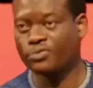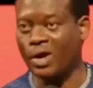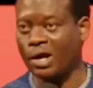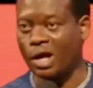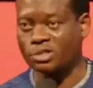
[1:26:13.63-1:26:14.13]

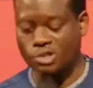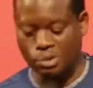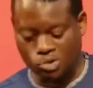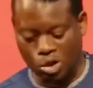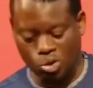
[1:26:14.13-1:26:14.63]
Final
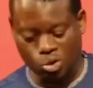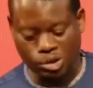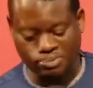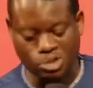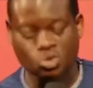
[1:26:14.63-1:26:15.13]
scripture, Luke
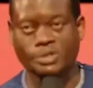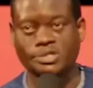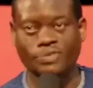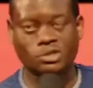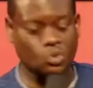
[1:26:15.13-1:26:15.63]
chapter 20,
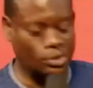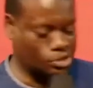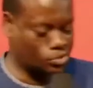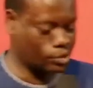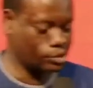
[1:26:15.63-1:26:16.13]
verse
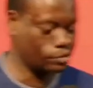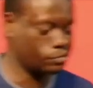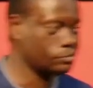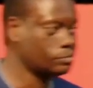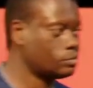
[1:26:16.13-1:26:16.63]
23.
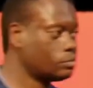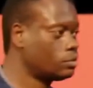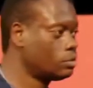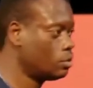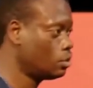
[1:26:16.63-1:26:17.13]

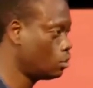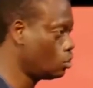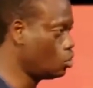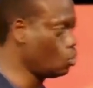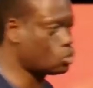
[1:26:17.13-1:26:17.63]

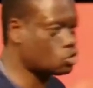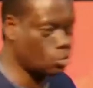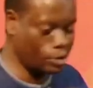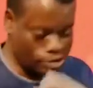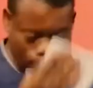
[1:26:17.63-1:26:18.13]
Luke
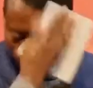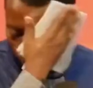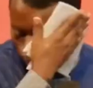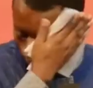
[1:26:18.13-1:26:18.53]
20.